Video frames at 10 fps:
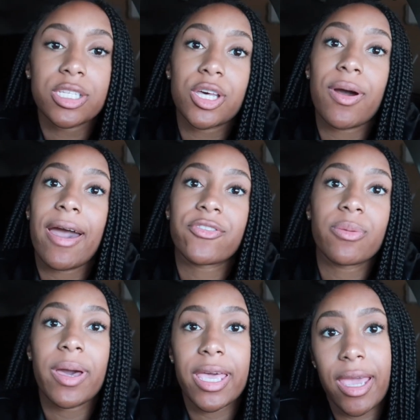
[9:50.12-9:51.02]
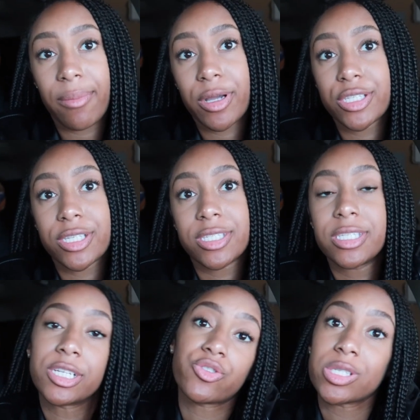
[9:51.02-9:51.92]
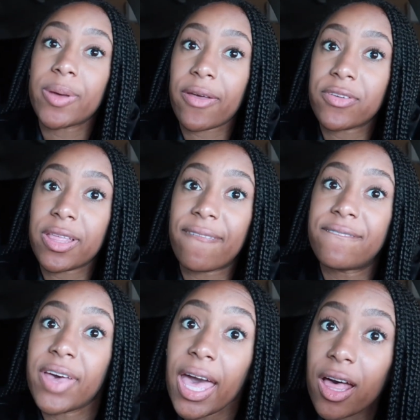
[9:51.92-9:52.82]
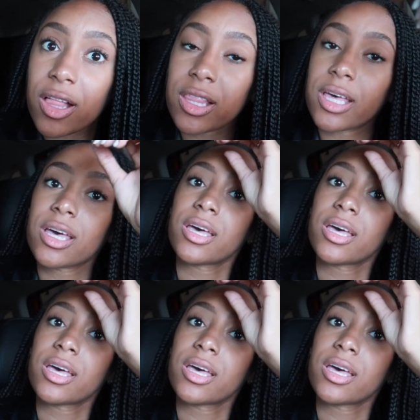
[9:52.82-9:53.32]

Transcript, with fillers: So after my camera just disrespectfully fell